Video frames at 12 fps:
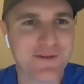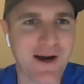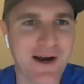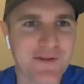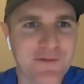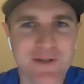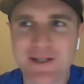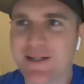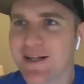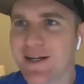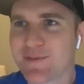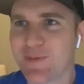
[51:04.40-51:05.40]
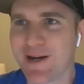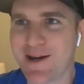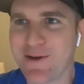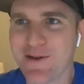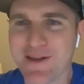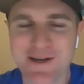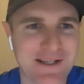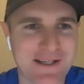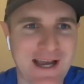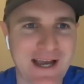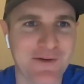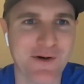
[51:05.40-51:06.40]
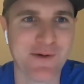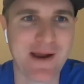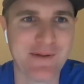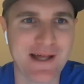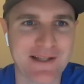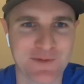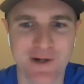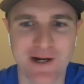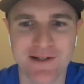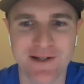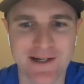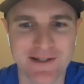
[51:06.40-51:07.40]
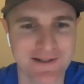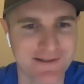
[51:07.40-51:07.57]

I didn't think it is, but I know they got a kangaroo. Maybe that's why I like it.